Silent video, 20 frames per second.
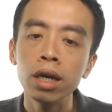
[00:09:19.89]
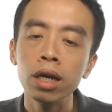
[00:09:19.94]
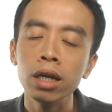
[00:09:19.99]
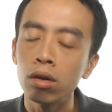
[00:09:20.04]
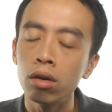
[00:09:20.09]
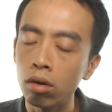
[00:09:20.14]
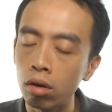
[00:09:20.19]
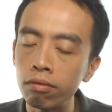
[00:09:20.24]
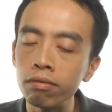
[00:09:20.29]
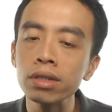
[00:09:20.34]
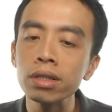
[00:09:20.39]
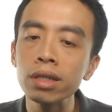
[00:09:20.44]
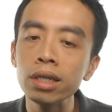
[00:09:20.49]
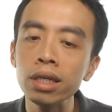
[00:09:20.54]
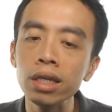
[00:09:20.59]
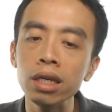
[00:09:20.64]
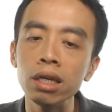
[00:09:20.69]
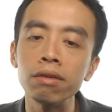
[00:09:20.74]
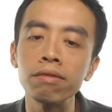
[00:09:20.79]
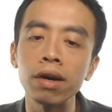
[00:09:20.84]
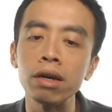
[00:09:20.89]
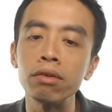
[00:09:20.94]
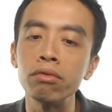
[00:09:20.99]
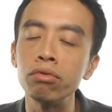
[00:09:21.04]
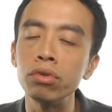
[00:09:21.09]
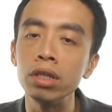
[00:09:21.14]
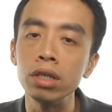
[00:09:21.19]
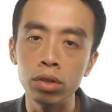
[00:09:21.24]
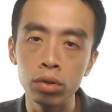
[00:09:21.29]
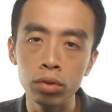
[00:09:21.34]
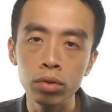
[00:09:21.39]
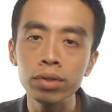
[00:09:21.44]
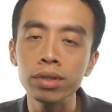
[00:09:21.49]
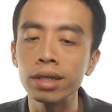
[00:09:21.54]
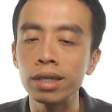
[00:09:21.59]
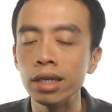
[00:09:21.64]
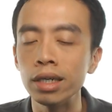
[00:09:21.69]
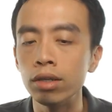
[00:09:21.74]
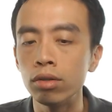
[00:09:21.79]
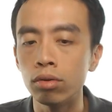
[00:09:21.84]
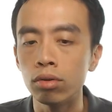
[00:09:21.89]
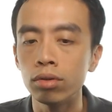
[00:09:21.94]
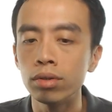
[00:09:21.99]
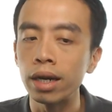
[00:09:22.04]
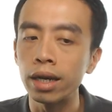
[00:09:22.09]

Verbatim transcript: Now conversely, if I reduce the ketone,